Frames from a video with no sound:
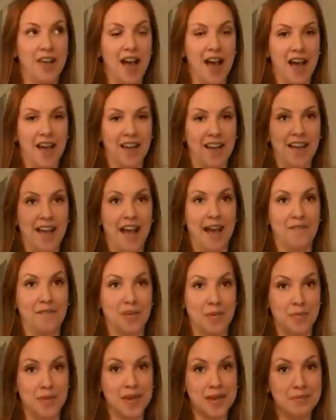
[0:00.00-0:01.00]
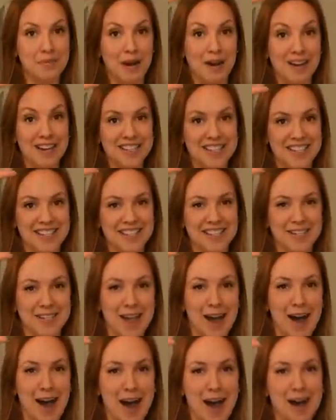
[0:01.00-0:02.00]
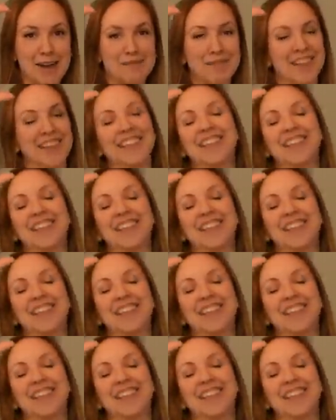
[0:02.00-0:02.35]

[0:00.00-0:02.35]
have the big boss at the top,